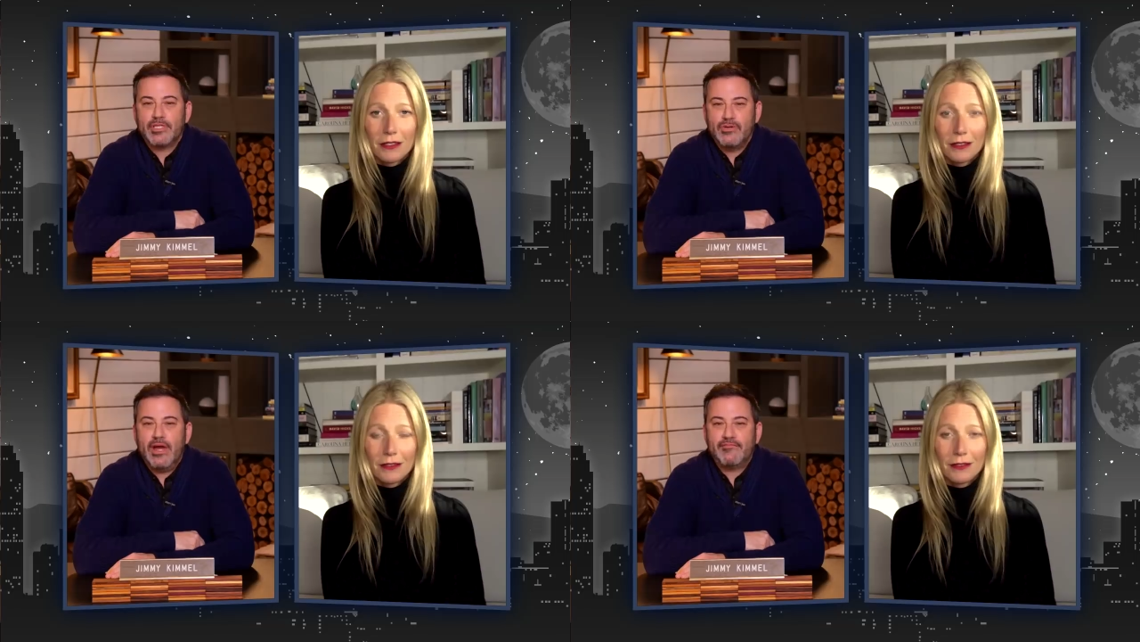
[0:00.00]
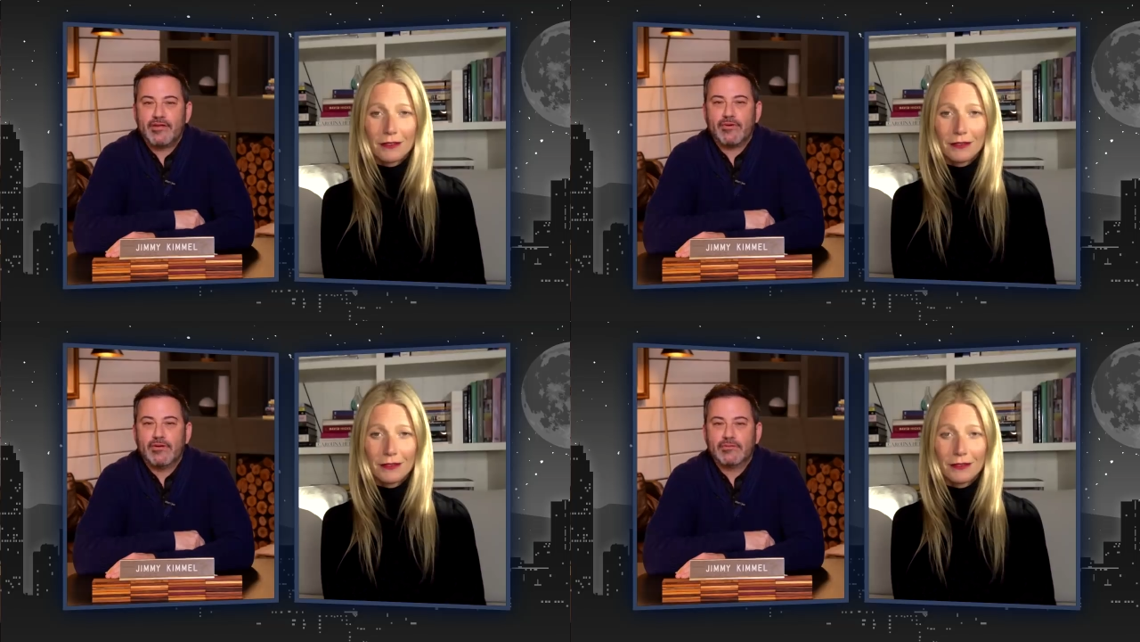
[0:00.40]
Speaker 1: you have
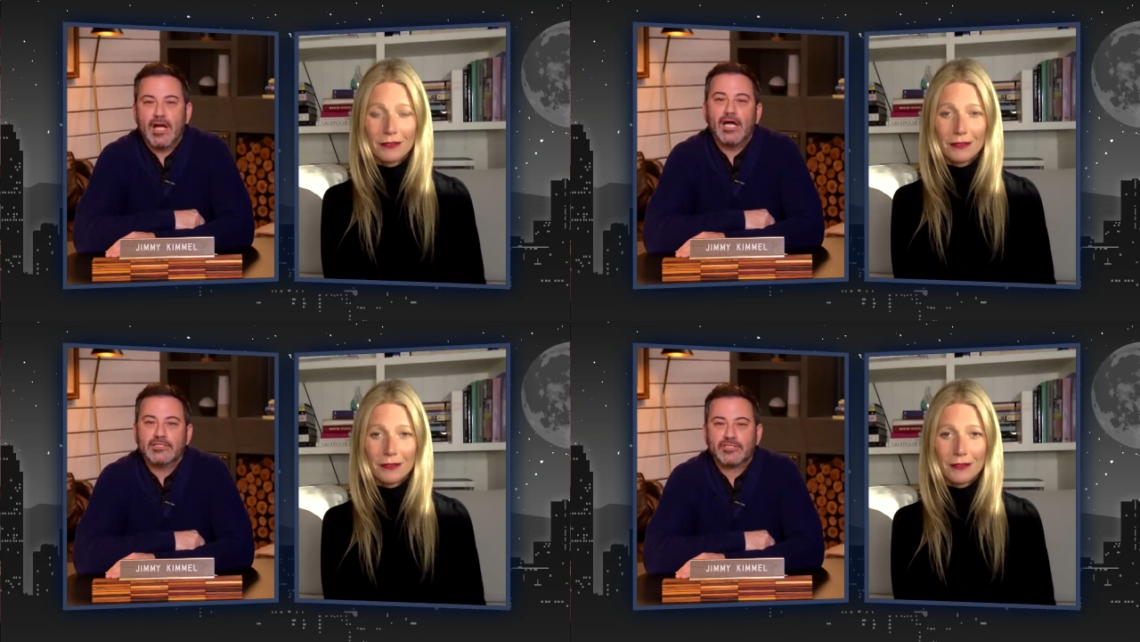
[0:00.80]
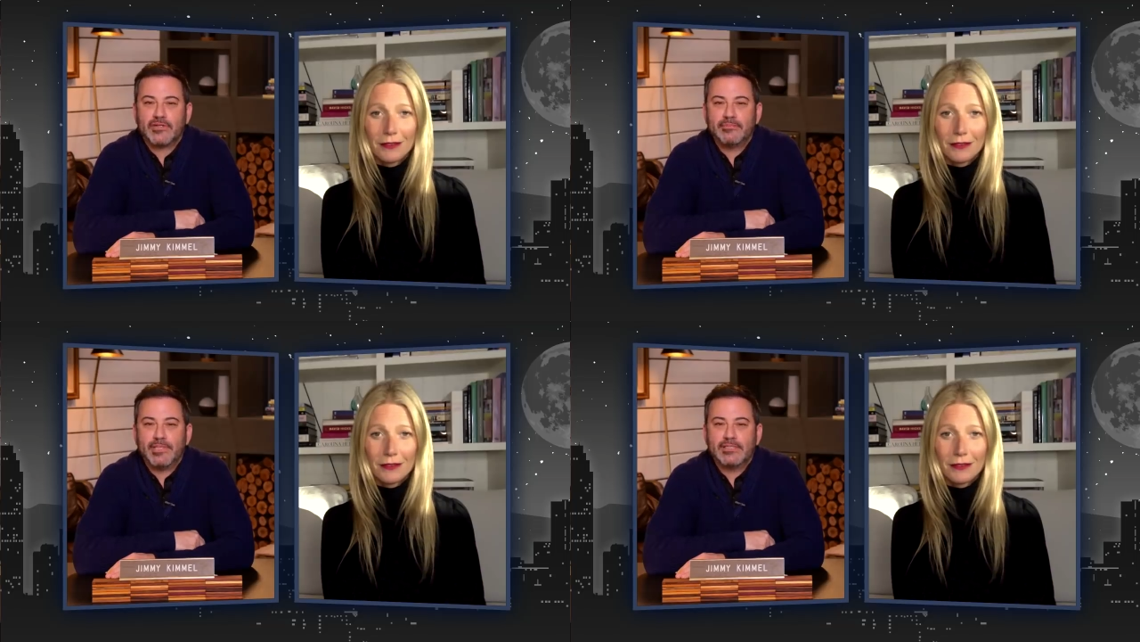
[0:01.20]
your own
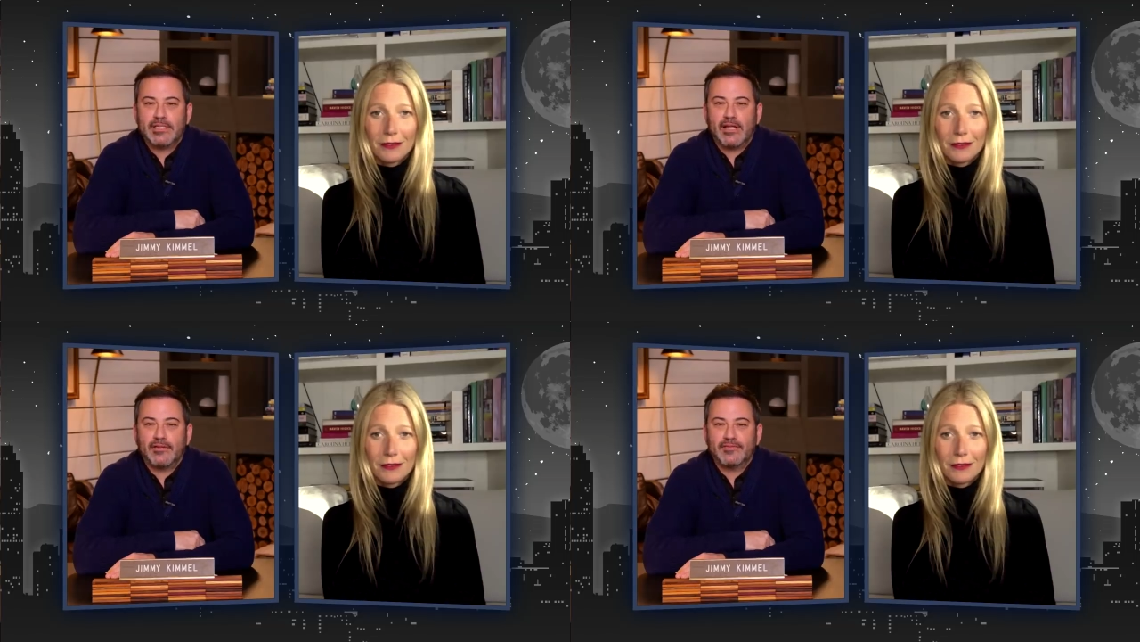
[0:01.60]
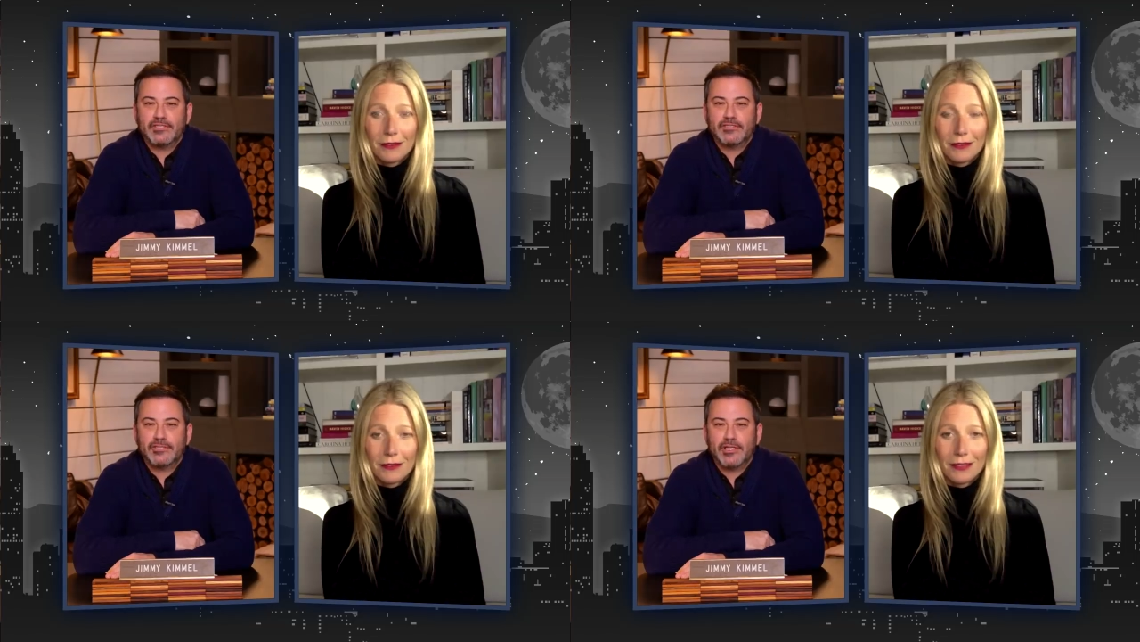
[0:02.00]
unscripted
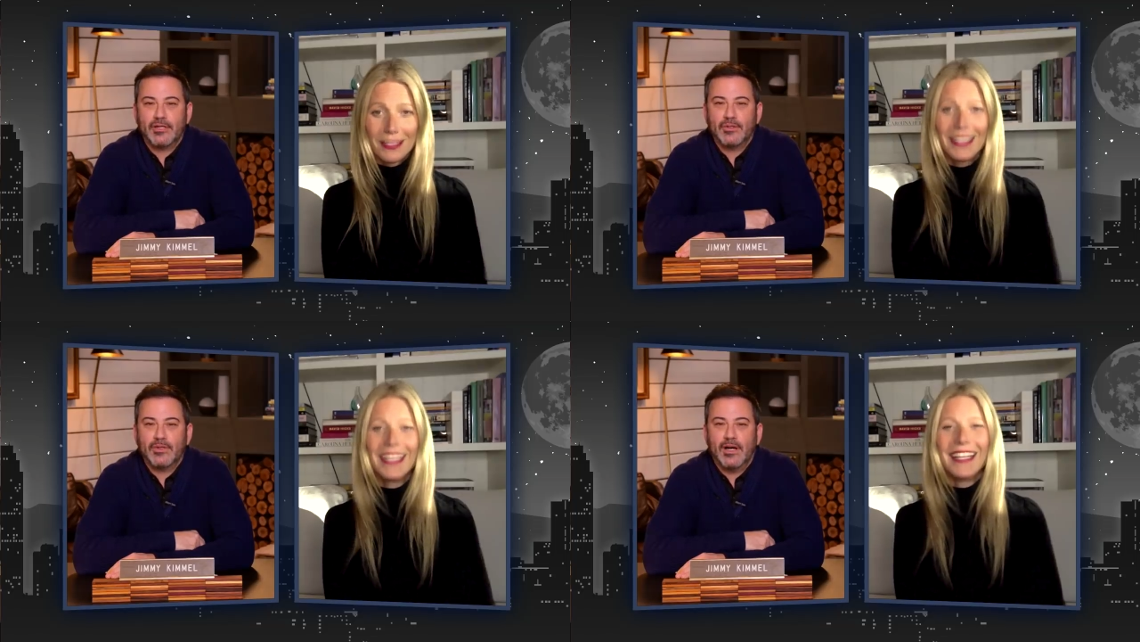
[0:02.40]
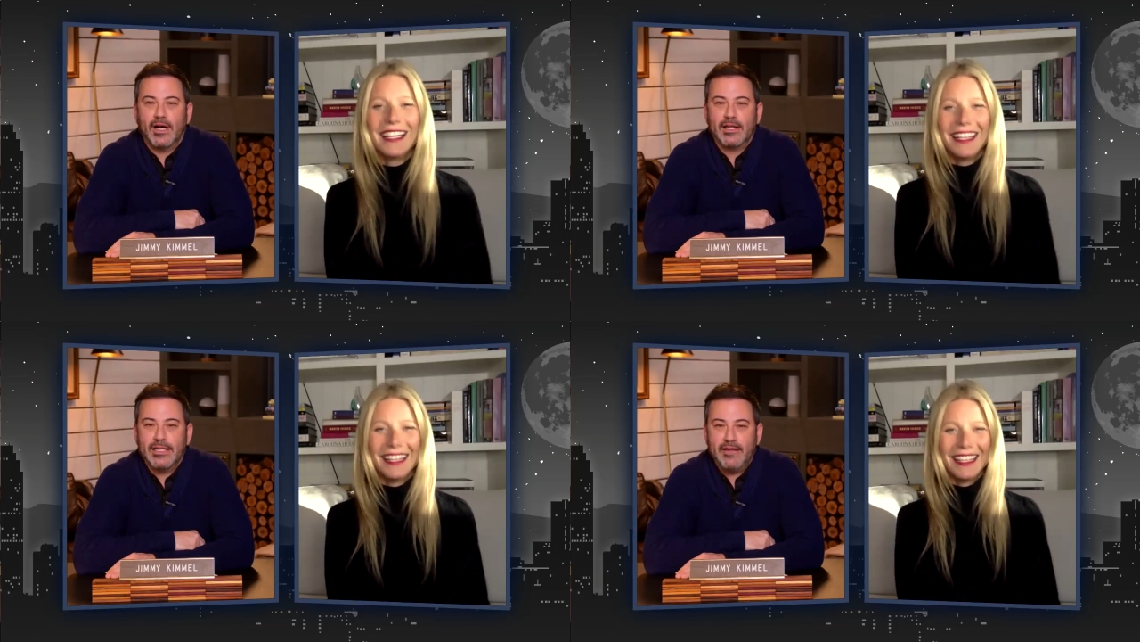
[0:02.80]
television show
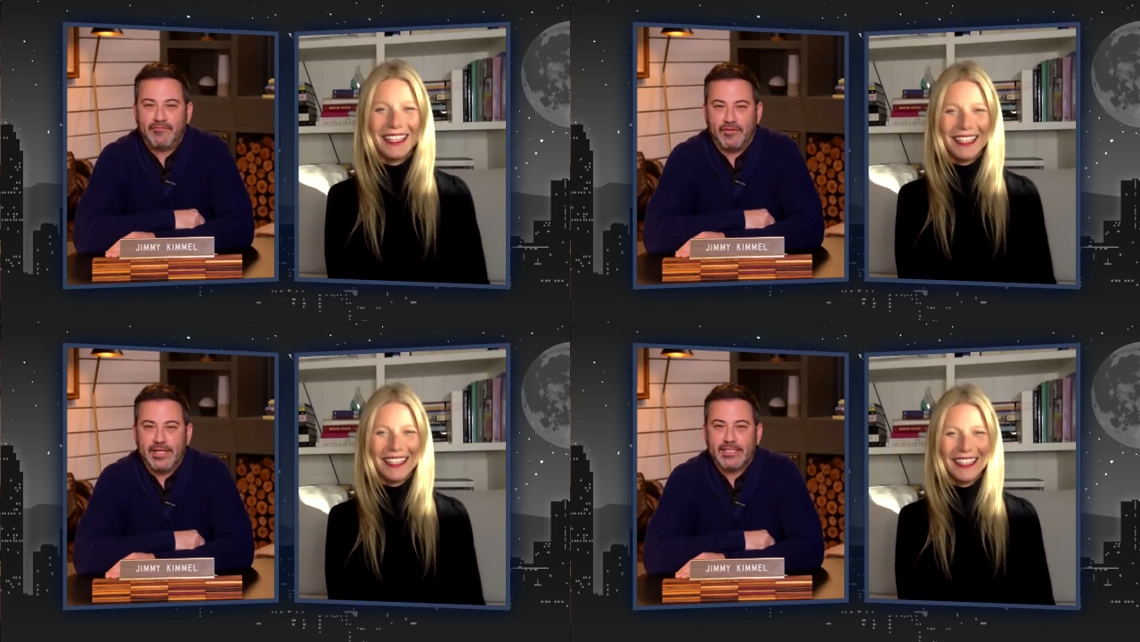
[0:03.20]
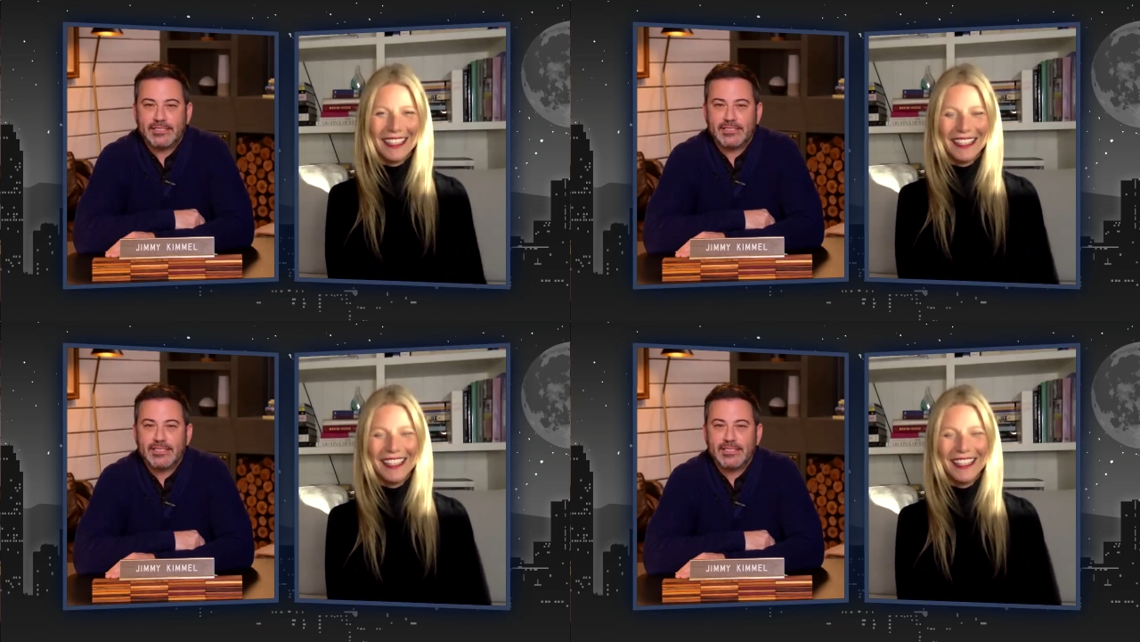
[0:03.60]
on Netflix.